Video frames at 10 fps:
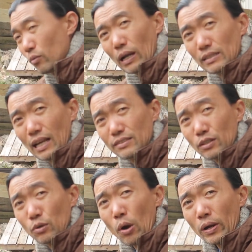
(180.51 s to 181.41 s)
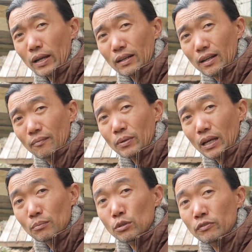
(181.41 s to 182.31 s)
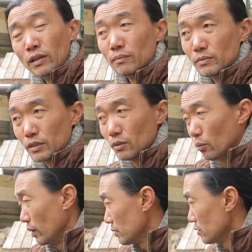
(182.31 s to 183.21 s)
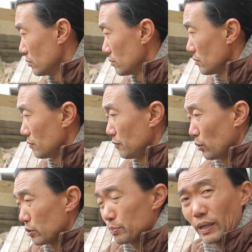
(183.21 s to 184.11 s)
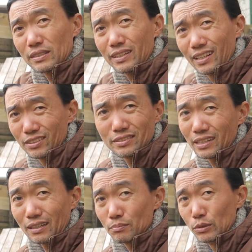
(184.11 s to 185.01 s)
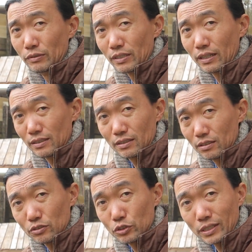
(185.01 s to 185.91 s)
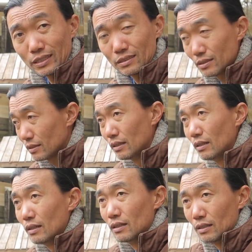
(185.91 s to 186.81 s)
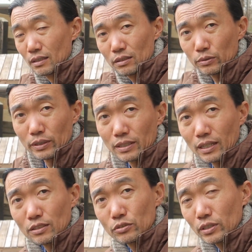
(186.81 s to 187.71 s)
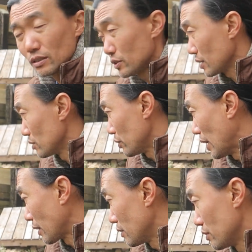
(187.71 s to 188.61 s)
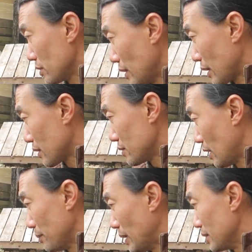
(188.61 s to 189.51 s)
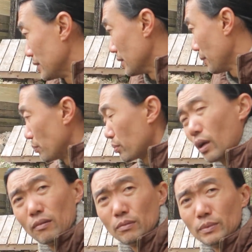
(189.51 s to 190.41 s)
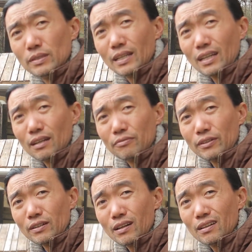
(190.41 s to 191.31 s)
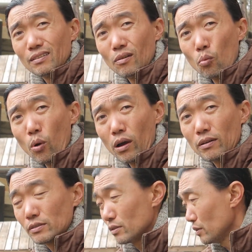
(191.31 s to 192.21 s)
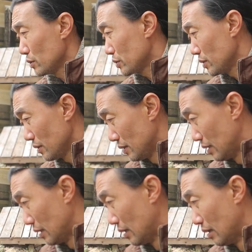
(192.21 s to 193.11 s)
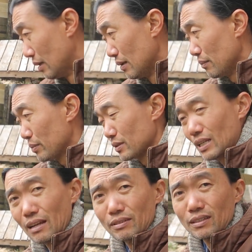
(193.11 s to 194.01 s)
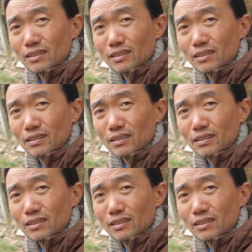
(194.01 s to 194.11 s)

But as they're growing, I'm gonna move them, one full space ahead, just like moving it, chickens through any kind of chicken tractor, just like the same idea. Problem is, I gotta figure out a water solution, because having